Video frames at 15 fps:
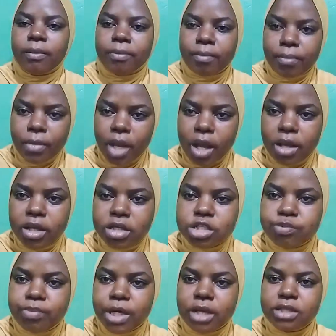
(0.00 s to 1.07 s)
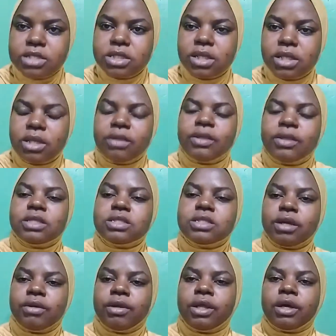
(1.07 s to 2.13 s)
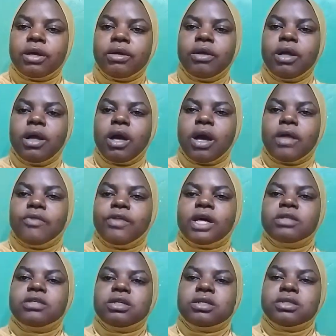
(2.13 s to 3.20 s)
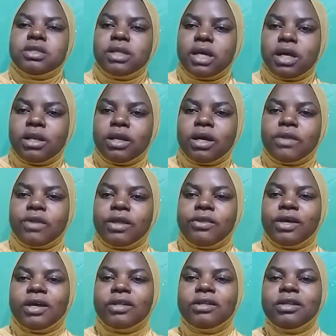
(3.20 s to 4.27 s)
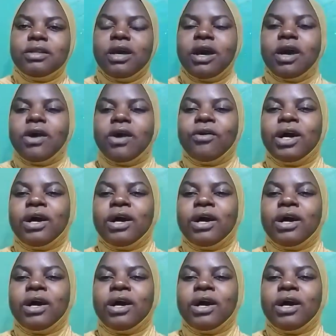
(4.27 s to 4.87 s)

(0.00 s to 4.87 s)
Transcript: an expert in that area, and that is none other than our